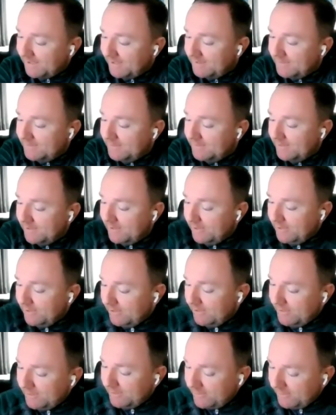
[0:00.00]
And
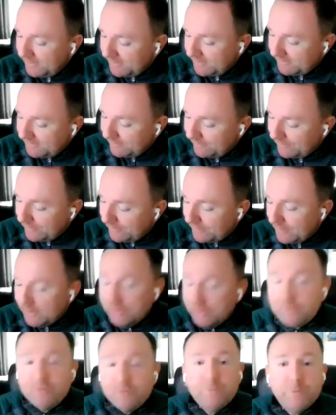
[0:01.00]
like, for a
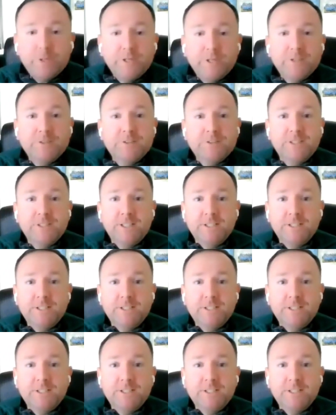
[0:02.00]
young person,